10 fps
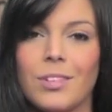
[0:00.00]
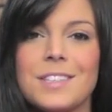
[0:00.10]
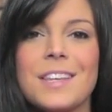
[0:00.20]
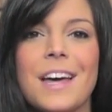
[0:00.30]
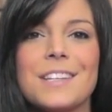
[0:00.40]
I
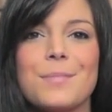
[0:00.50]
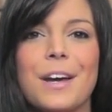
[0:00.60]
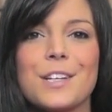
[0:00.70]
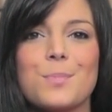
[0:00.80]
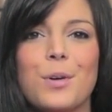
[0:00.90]
said that to
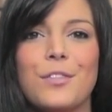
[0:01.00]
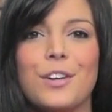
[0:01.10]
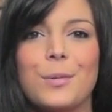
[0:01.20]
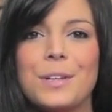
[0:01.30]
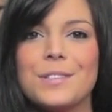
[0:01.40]
my
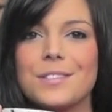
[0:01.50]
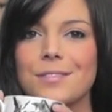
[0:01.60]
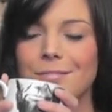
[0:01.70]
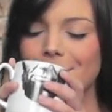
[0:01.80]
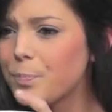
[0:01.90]
ex-boyfriend once.
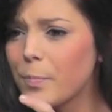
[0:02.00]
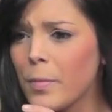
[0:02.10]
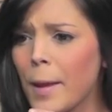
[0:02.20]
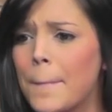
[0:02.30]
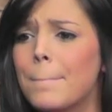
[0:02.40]

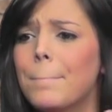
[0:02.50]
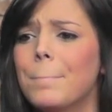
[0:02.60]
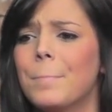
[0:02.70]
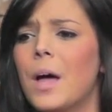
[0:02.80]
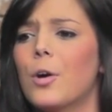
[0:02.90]

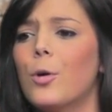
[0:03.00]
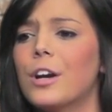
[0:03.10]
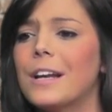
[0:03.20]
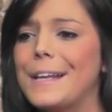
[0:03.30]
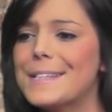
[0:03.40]

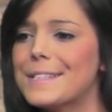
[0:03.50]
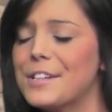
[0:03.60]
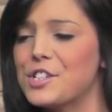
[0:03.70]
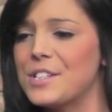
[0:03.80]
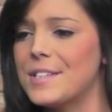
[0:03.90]
According to this
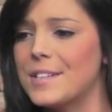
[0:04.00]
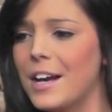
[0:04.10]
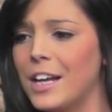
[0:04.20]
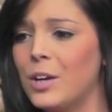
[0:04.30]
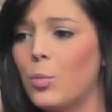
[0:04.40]
delicious
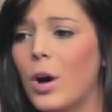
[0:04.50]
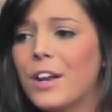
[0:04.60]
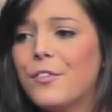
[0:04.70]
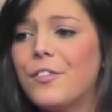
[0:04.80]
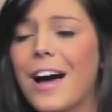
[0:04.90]
study, 1
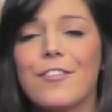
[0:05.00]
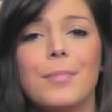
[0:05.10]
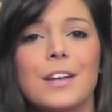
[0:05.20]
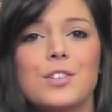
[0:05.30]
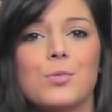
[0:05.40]
in 5
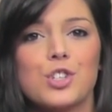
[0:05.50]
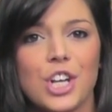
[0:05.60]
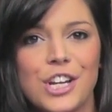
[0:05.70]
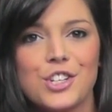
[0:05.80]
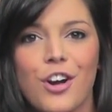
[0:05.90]
men don't
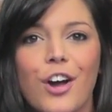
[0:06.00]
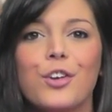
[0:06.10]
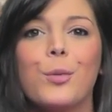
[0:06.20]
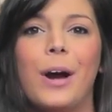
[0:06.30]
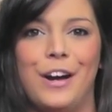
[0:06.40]
change their
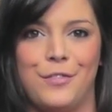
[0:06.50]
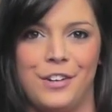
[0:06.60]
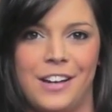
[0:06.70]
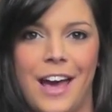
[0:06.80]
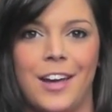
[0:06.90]
underwear
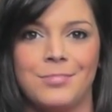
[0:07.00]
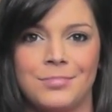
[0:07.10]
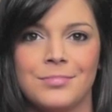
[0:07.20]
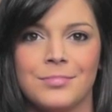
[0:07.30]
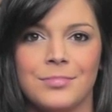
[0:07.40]
every day.
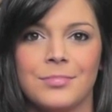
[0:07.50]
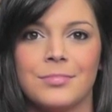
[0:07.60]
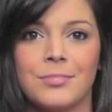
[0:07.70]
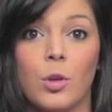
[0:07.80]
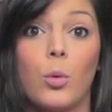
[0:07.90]

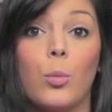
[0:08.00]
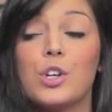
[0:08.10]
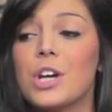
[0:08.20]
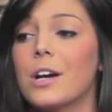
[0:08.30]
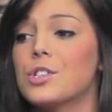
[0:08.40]

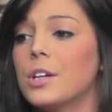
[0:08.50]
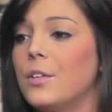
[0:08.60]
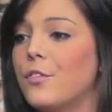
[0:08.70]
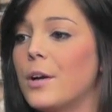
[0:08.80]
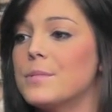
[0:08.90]
Which actually
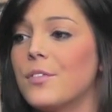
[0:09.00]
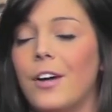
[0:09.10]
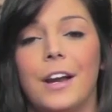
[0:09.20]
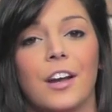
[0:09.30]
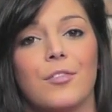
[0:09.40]
confirms the
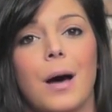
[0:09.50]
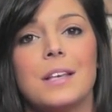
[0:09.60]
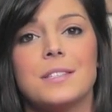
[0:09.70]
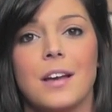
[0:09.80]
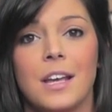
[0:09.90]
finding of
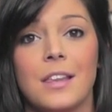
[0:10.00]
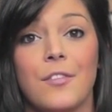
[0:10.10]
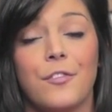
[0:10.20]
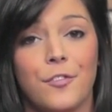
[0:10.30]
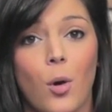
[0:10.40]
my study
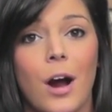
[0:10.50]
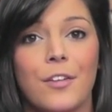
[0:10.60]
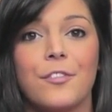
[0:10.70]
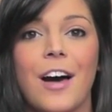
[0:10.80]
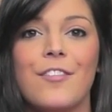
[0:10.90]
that 4 out
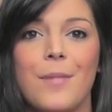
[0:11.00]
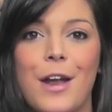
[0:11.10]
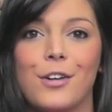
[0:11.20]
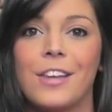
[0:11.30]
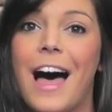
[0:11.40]
of 5
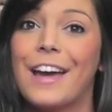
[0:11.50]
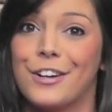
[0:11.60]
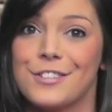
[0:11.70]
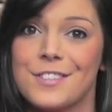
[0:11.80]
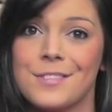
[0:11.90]
men are
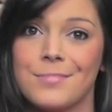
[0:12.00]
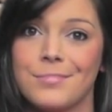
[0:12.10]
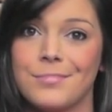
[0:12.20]
liars.